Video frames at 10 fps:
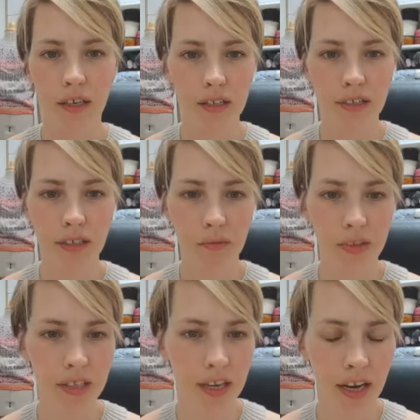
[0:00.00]
it's
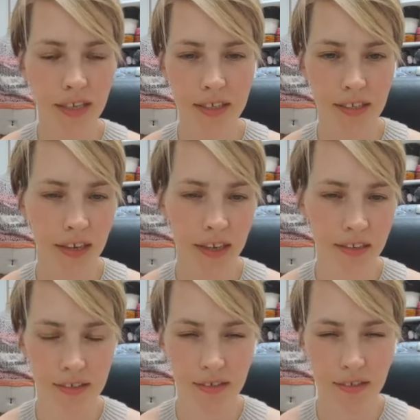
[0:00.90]
something that I
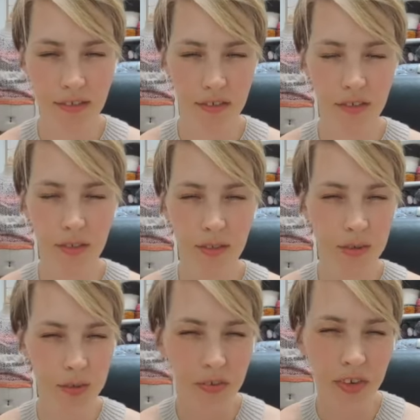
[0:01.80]
designed
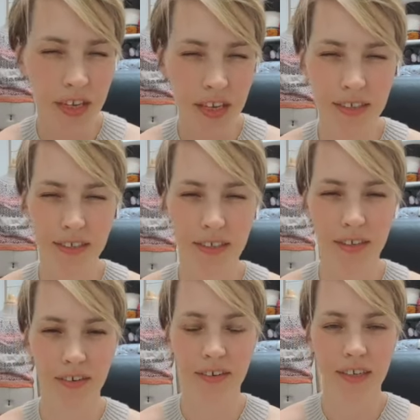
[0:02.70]
2 or 3 years
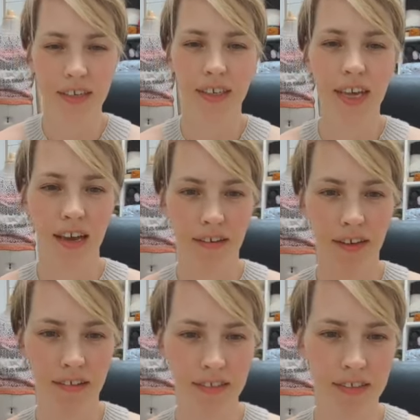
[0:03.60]
ago. Yeah,
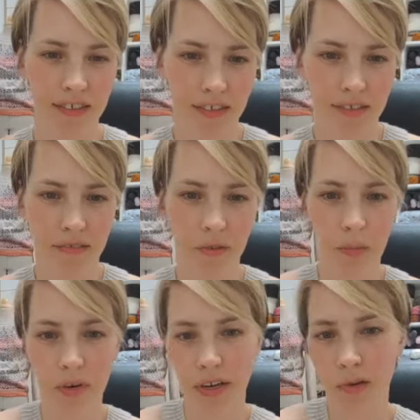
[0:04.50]
and it's still
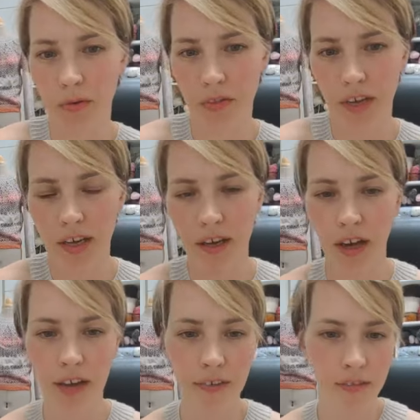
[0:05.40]
a pretty cool thing.
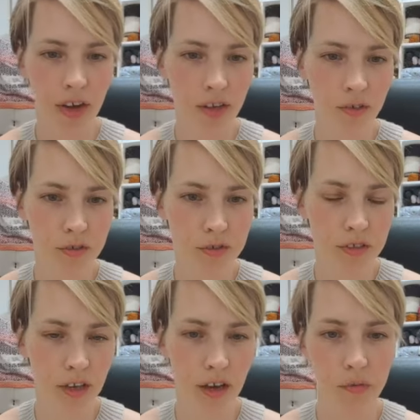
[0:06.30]
I
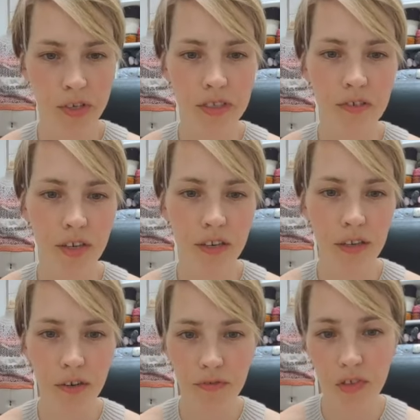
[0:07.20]
used West
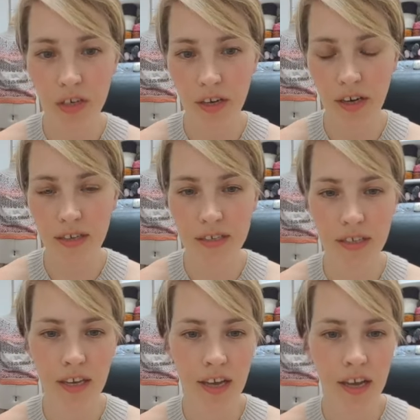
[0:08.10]
Green Loft
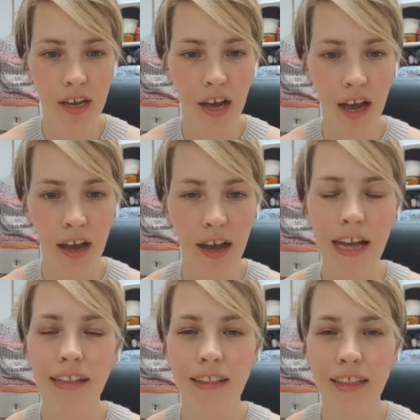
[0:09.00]
yarns,
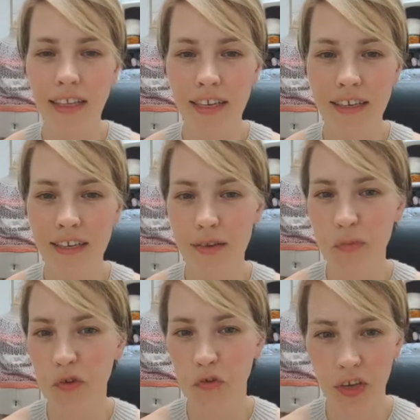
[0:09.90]

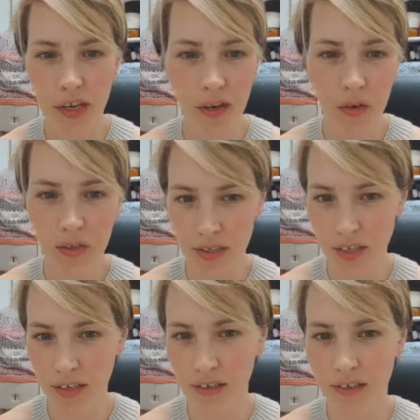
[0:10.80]
linen merino
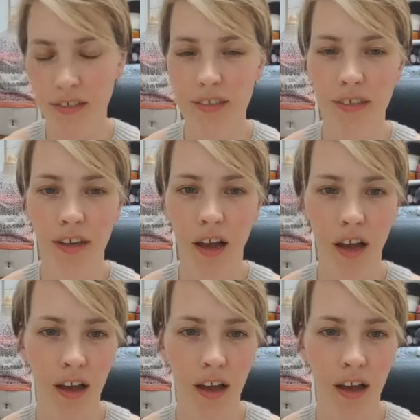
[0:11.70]
singles.